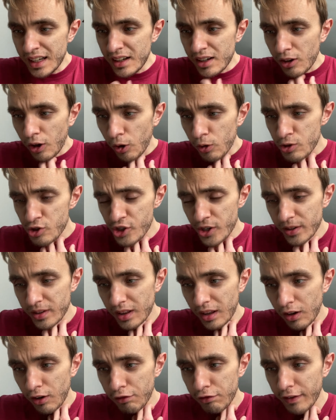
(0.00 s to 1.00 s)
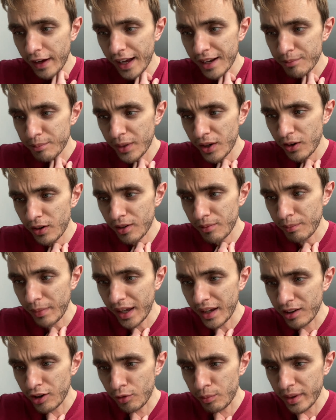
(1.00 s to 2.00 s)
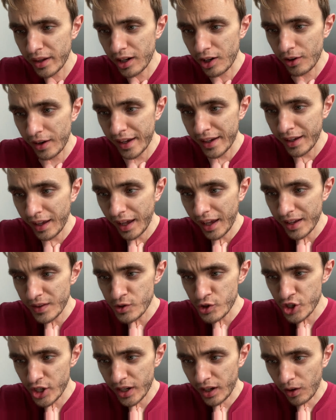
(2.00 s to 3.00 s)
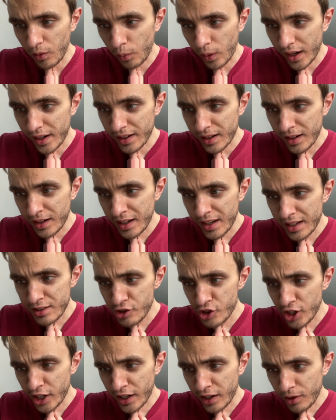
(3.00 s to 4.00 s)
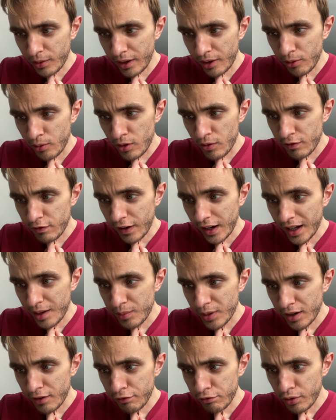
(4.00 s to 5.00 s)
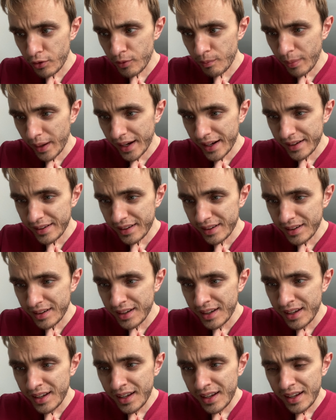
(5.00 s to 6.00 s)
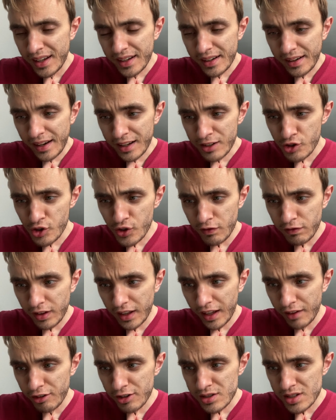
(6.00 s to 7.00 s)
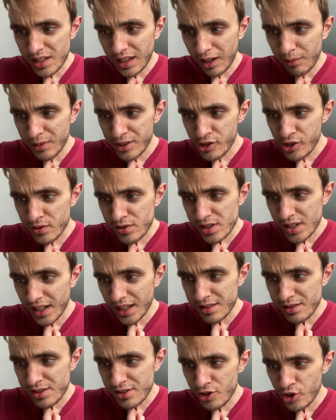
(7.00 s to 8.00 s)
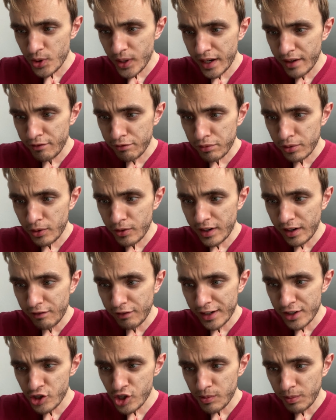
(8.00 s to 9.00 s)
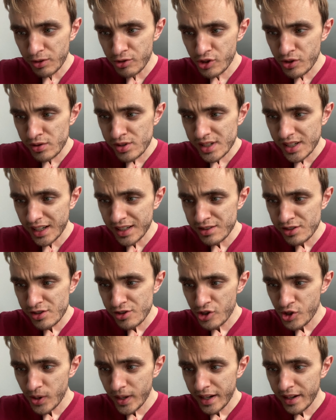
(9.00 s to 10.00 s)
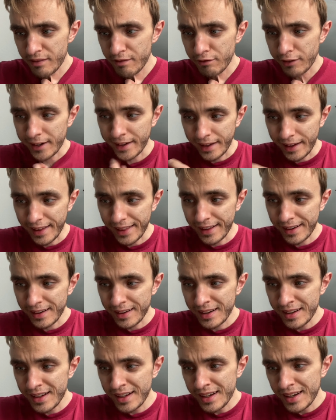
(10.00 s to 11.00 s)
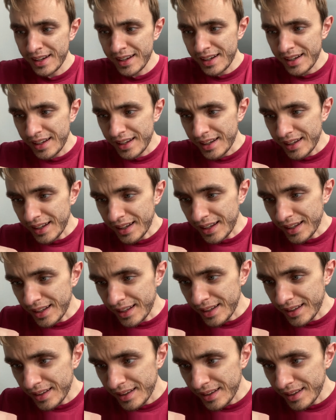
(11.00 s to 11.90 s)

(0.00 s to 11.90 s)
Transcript: cultured low-fat milk, mango puree, cane sugar water, chicory root fiber, fruit pectin, natural flavors, lemon juice concentrate, fruit and vegetable juice concentrate for color, uh,